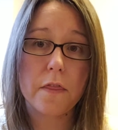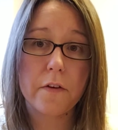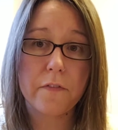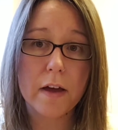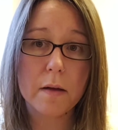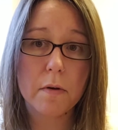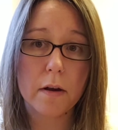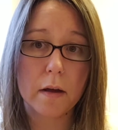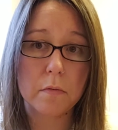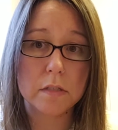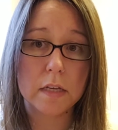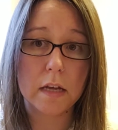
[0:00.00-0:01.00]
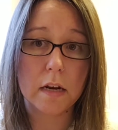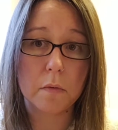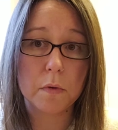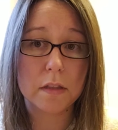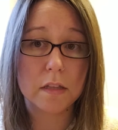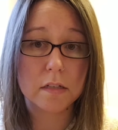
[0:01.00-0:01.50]
the fabric I was
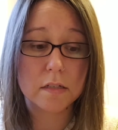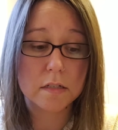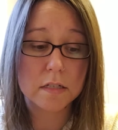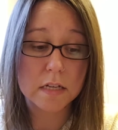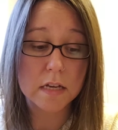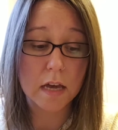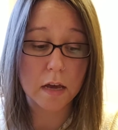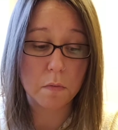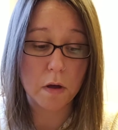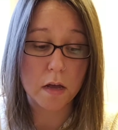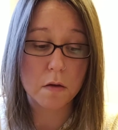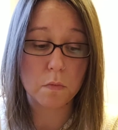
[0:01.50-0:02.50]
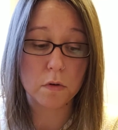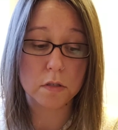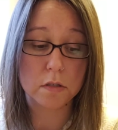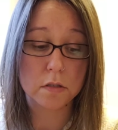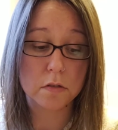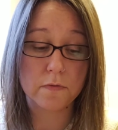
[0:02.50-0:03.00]
getting with this DK weight
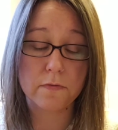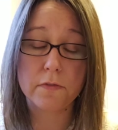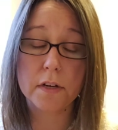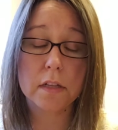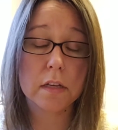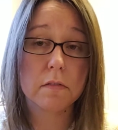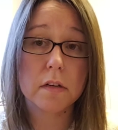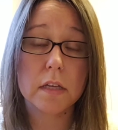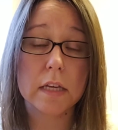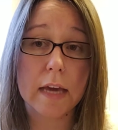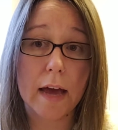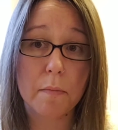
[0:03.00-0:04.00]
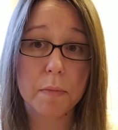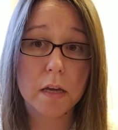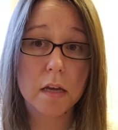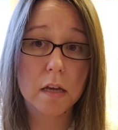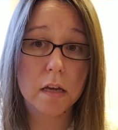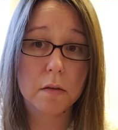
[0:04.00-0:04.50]
was really, really
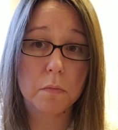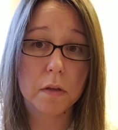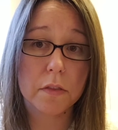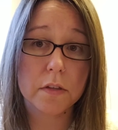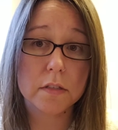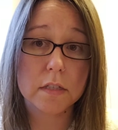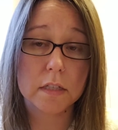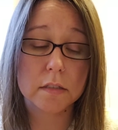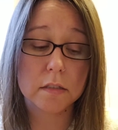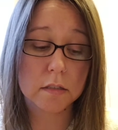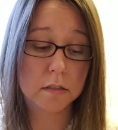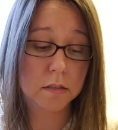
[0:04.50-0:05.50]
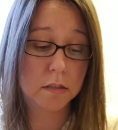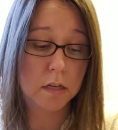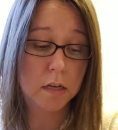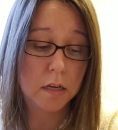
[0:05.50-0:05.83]
gappy with the 6s.